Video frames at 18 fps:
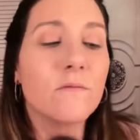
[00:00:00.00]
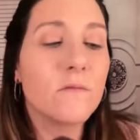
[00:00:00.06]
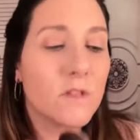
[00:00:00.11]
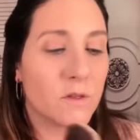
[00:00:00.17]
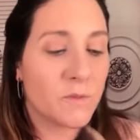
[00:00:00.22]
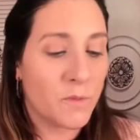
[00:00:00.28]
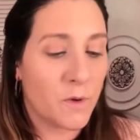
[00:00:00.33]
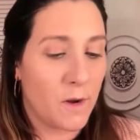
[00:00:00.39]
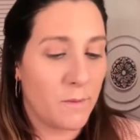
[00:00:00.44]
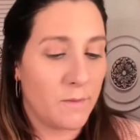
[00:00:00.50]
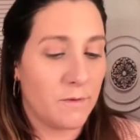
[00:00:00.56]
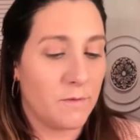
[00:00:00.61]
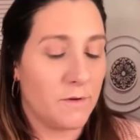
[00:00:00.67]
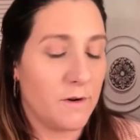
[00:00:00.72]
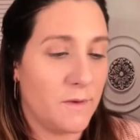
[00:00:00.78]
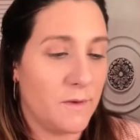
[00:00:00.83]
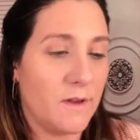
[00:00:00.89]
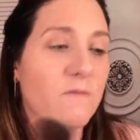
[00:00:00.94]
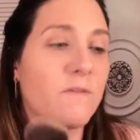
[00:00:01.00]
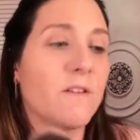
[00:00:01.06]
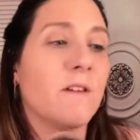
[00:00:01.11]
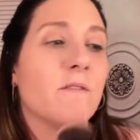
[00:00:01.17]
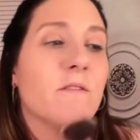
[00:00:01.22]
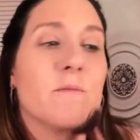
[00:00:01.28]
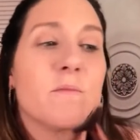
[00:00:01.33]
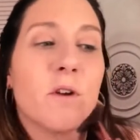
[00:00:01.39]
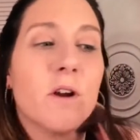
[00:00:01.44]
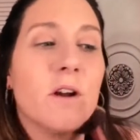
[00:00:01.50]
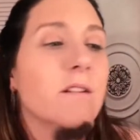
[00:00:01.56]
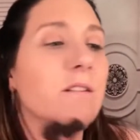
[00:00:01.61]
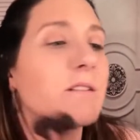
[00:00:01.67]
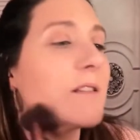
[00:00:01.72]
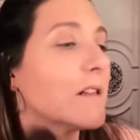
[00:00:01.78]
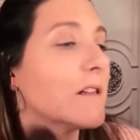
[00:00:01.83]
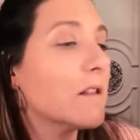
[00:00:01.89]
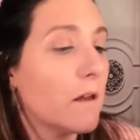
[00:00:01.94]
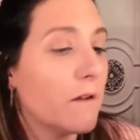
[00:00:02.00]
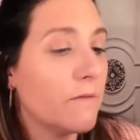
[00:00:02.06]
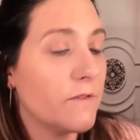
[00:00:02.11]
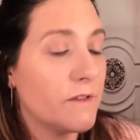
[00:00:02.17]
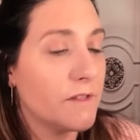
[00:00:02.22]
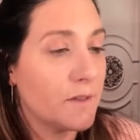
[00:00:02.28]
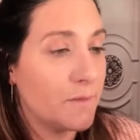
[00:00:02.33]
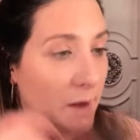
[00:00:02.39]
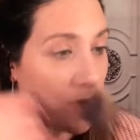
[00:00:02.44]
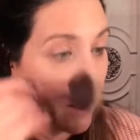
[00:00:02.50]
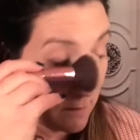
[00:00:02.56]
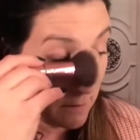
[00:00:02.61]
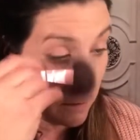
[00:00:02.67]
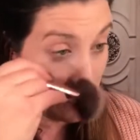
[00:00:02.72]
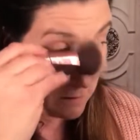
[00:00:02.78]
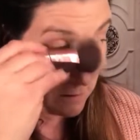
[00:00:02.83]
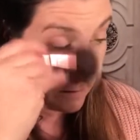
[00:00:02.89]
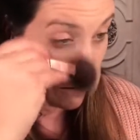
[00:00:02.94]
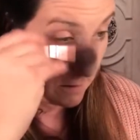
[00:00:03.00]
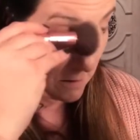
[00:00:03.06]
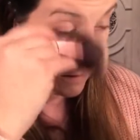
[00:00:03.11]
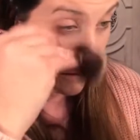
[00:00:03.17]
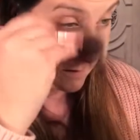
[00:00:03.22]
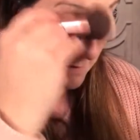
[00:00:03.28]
It's probably one of my favorite products. I love this palette. I